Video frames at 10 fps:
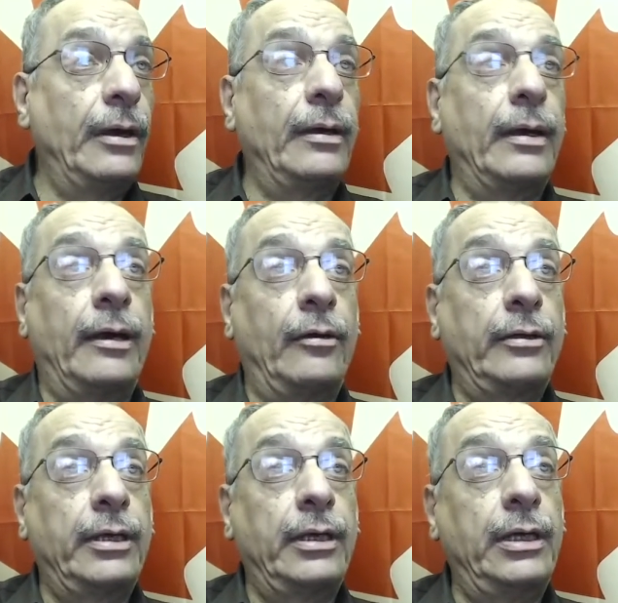
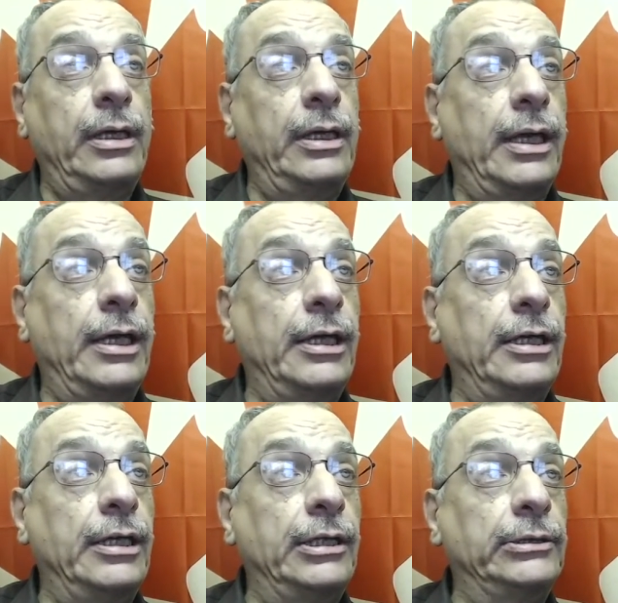Okay.
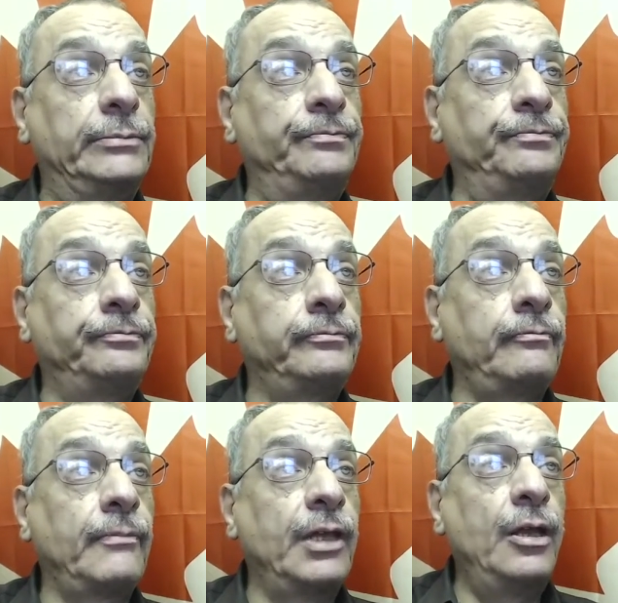Um,
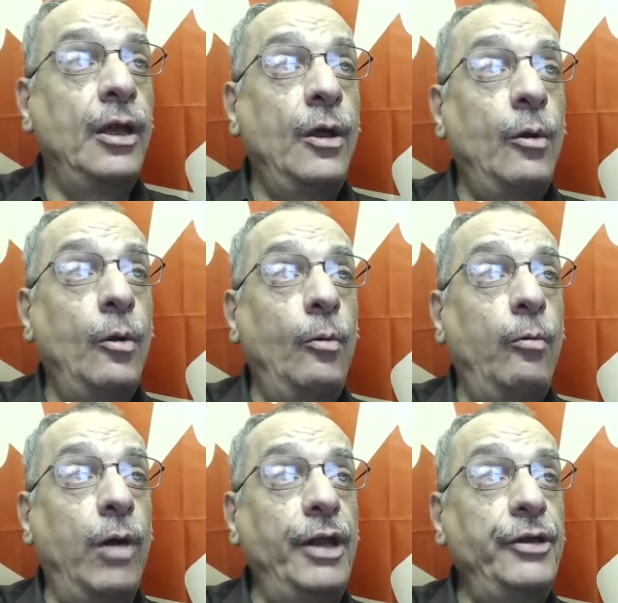
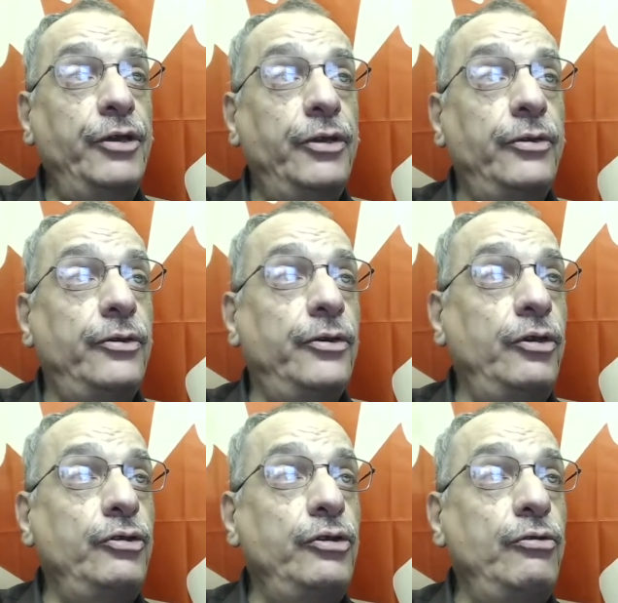what do
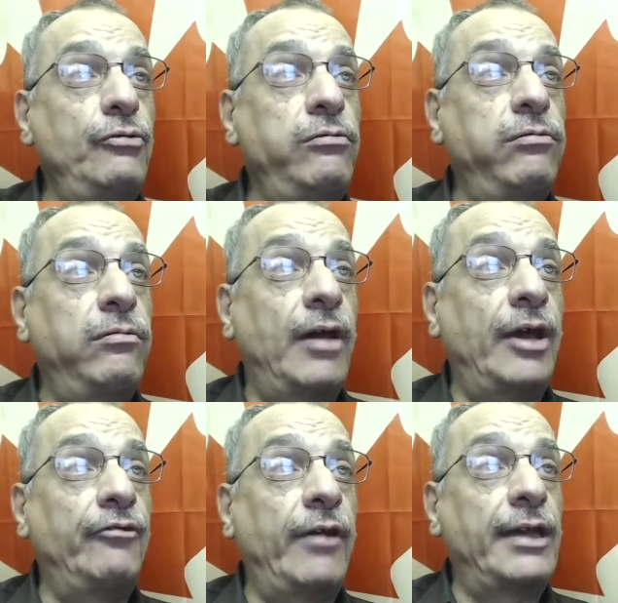you
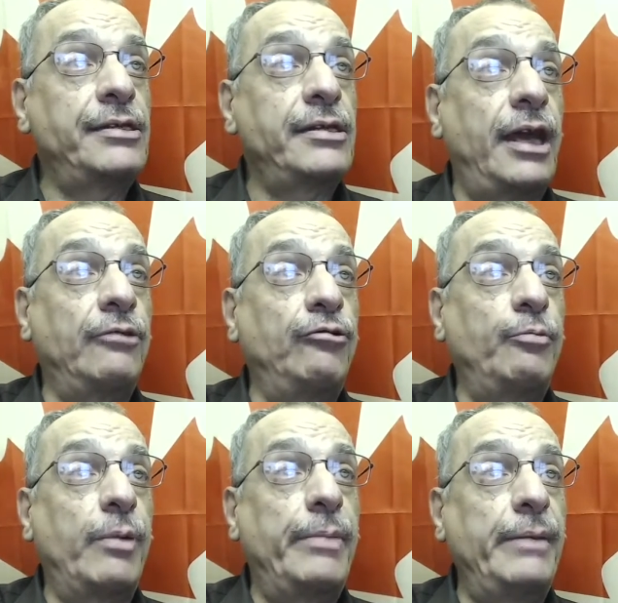address a group
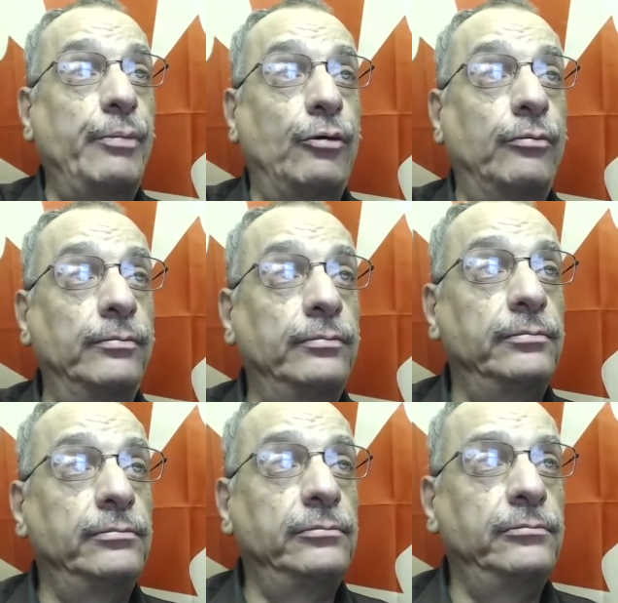of people?
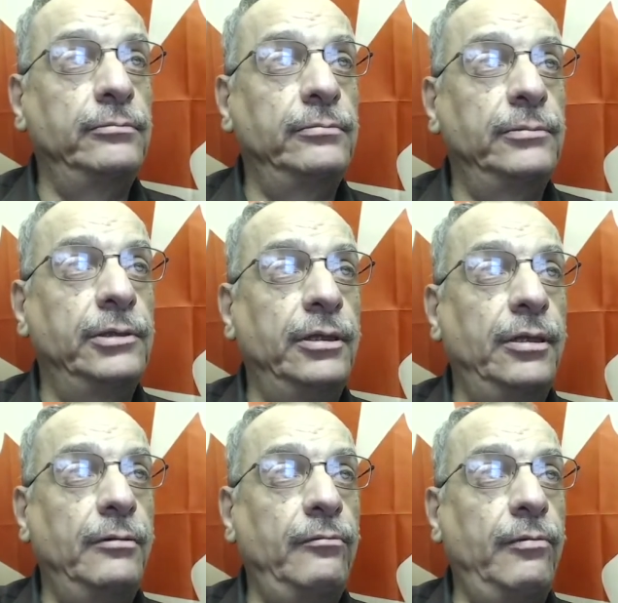
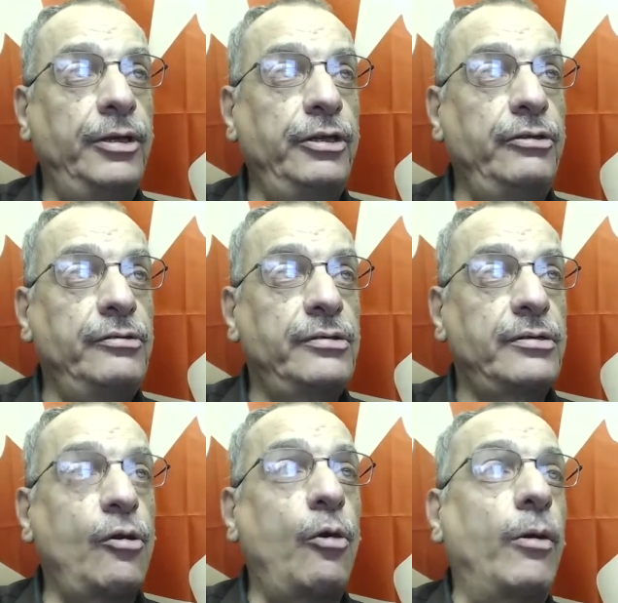What do you?
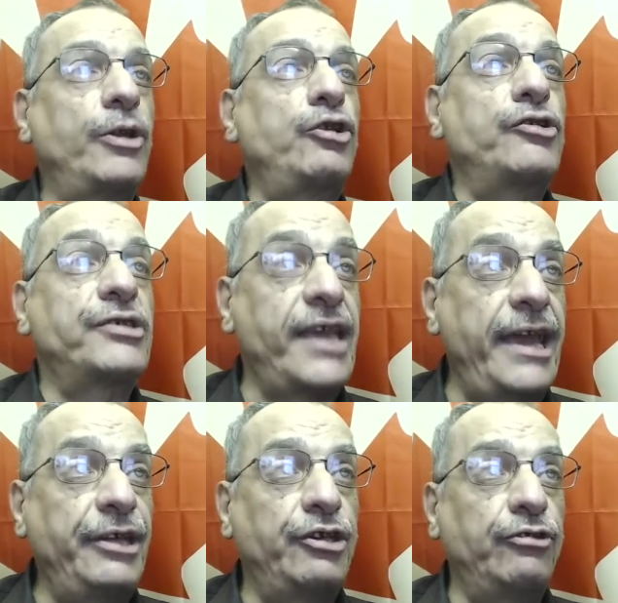Oh, what do you say
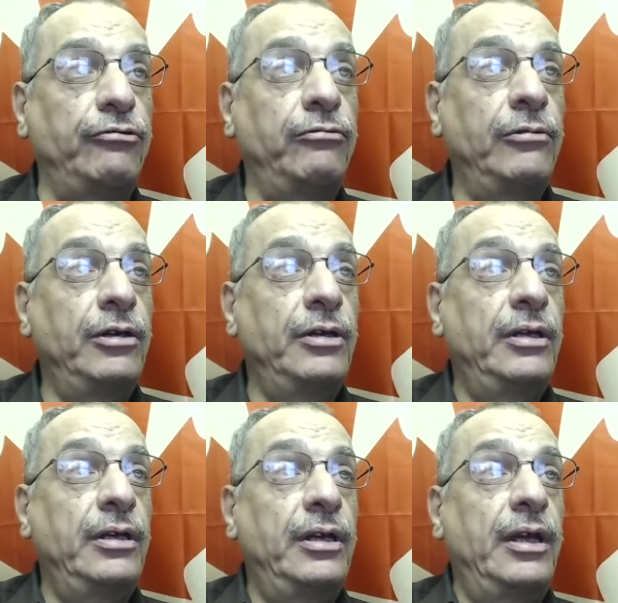to
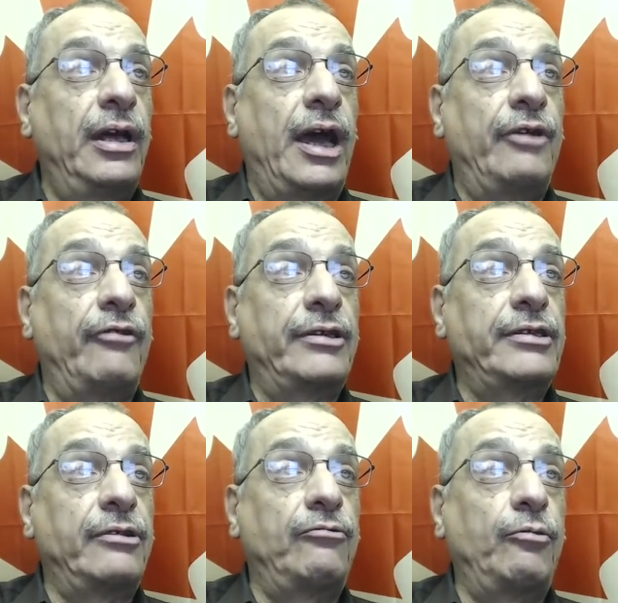address a
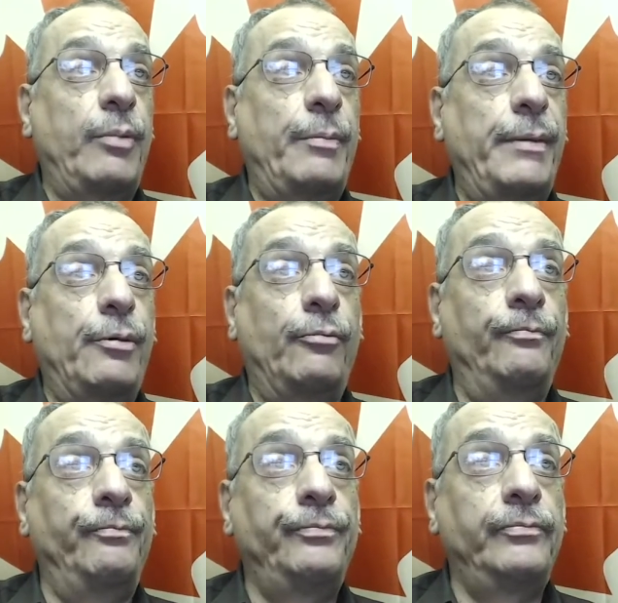group of people?
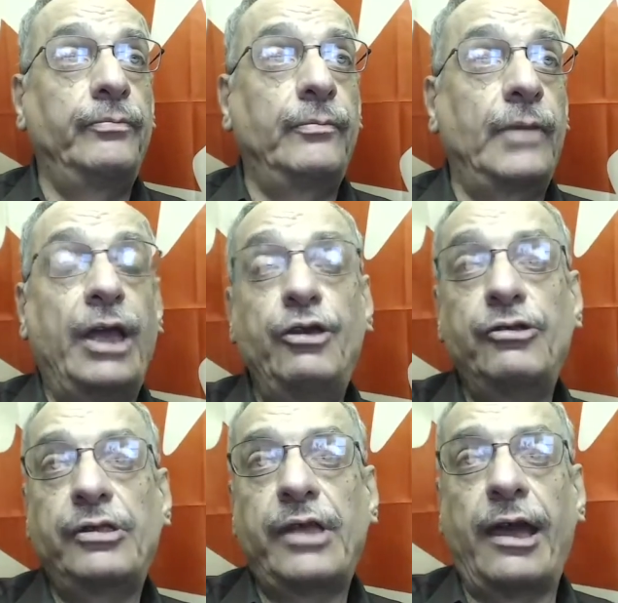I used to
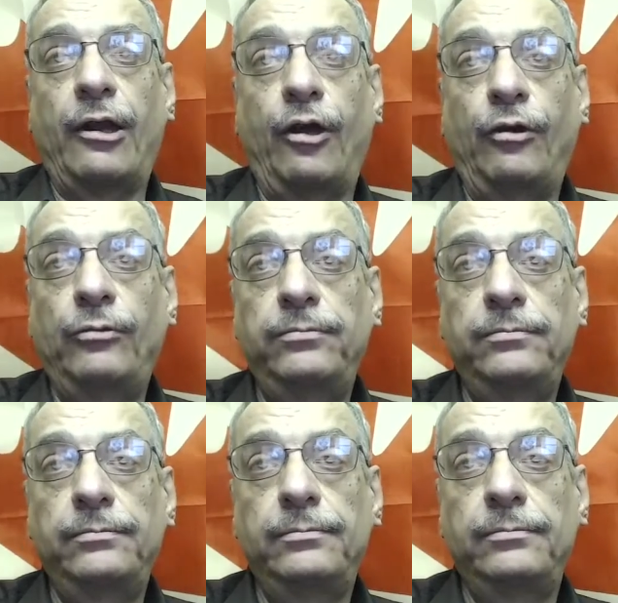say hello,
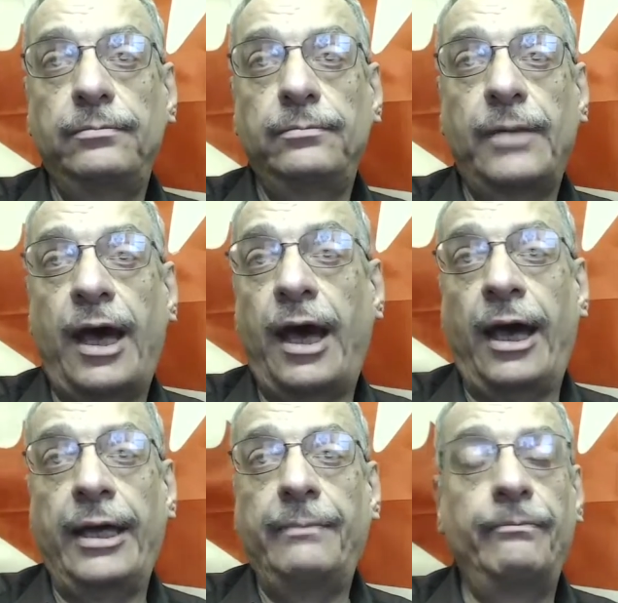hi.